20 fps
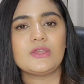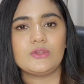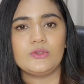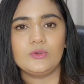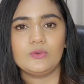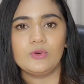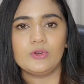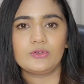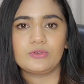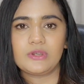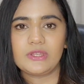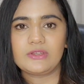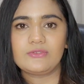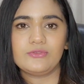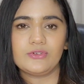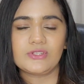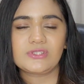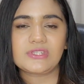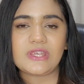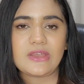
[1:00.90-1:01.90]
you want to take
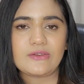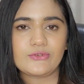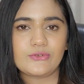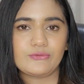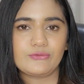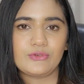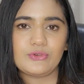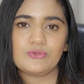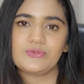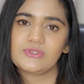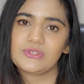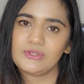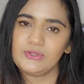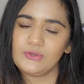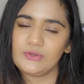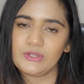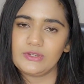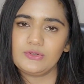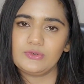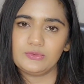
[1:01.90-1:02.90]
first hand reviews,
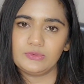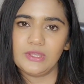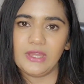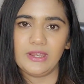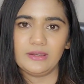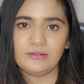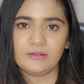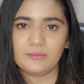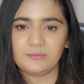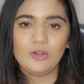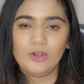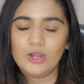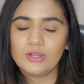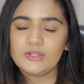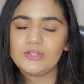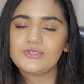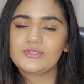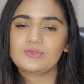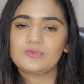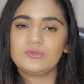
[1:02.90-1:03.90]
you can do that.
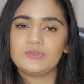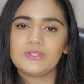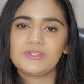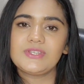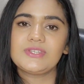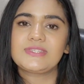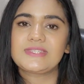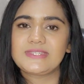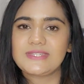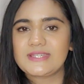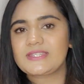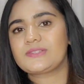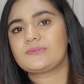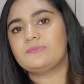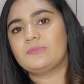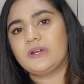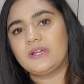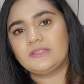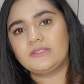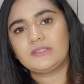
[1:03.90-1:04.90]
OdinSchool is a six
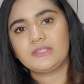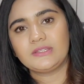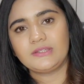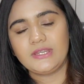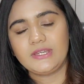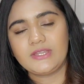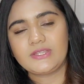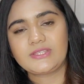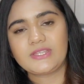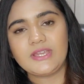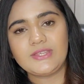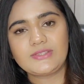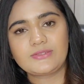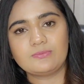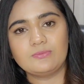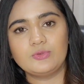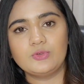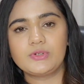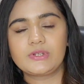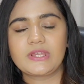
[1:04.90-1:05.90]
month data science
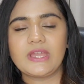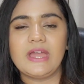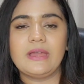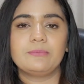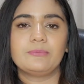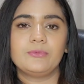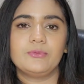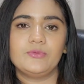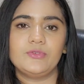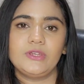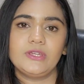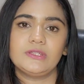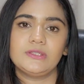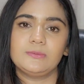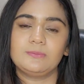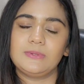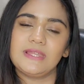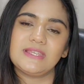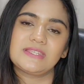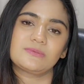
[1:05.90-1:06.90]
bootcamp where
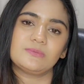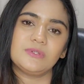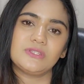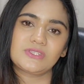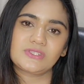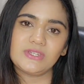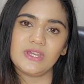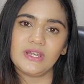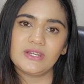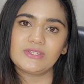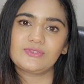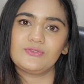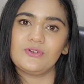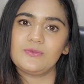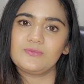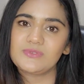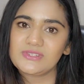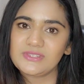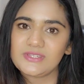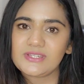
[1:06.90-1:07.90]
the placement starts
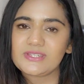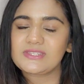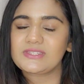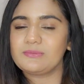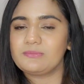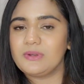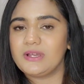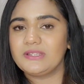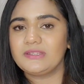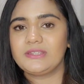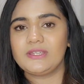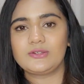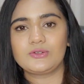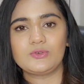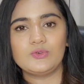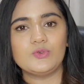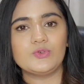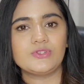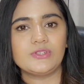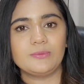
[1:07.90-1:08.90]
from sixth month
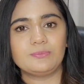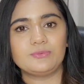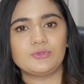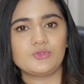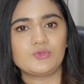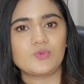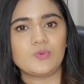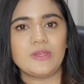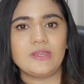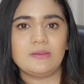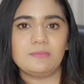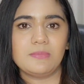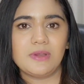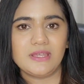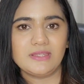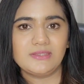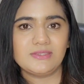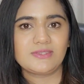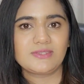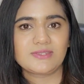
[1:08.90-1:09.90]
and goes up to 12
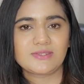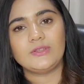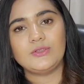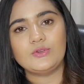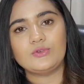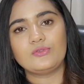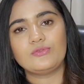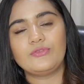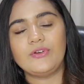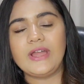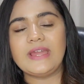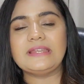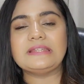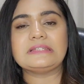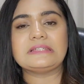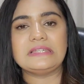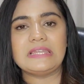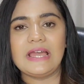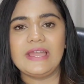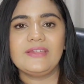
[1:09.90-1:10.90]
months. You'll
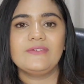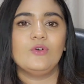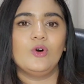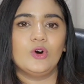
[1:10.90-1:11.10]
find live